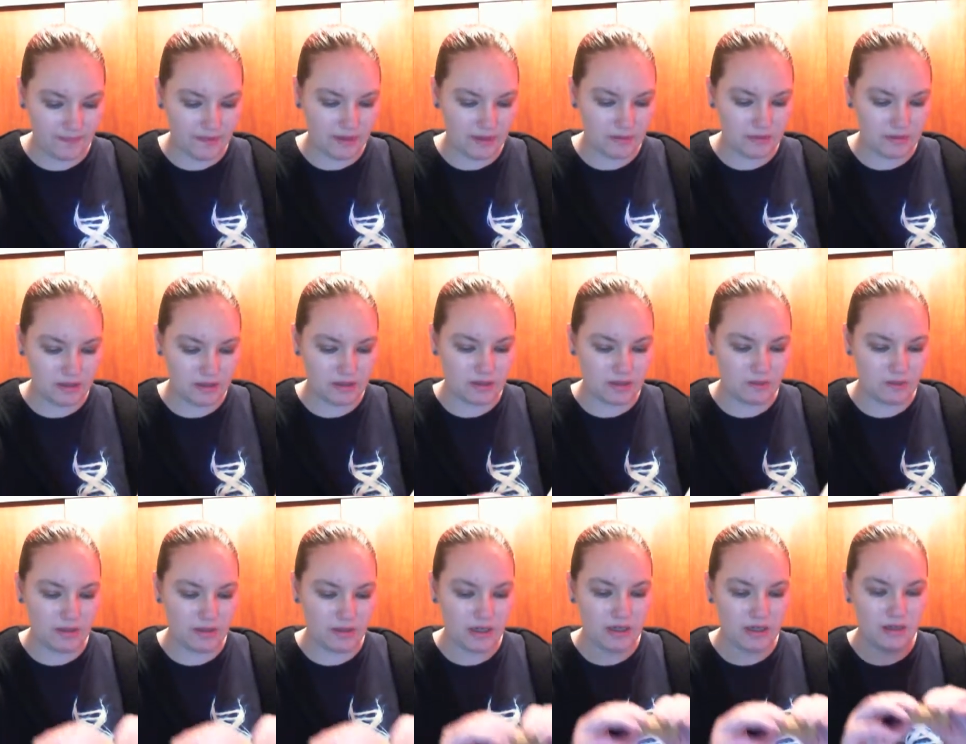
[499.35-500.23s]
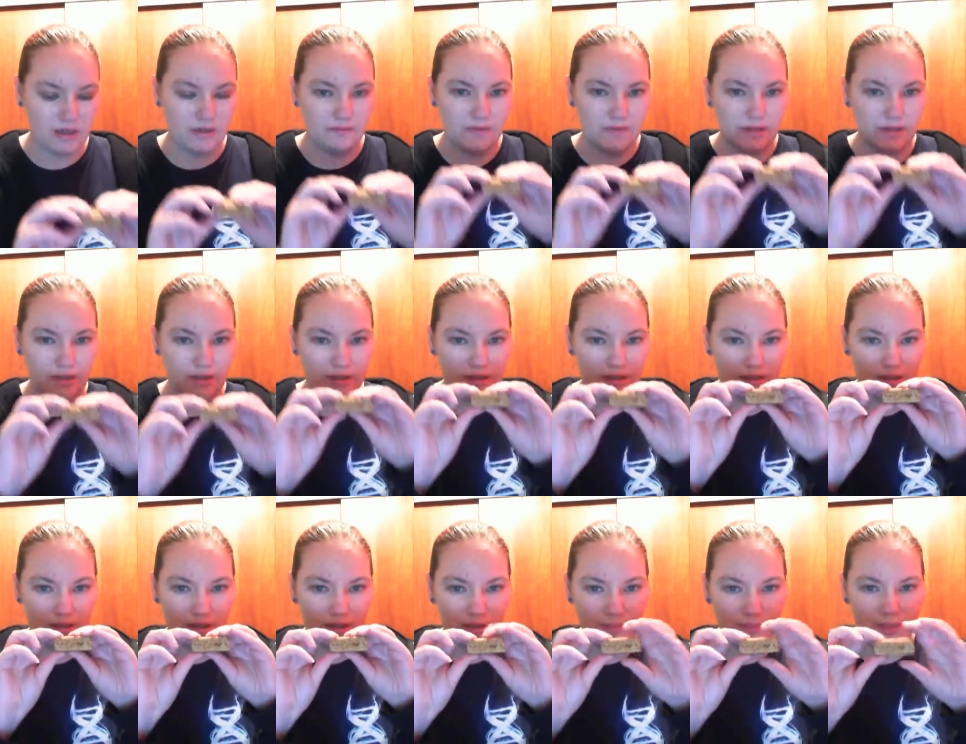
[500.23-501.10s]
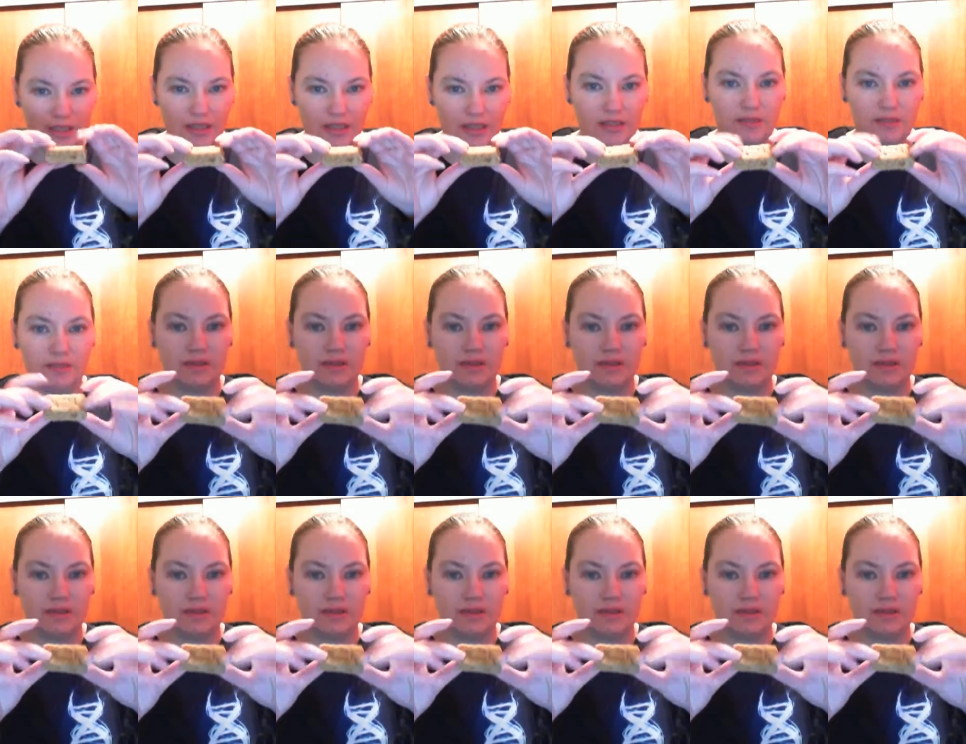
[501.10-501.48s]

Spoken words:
And I'm just going to break off a little piece,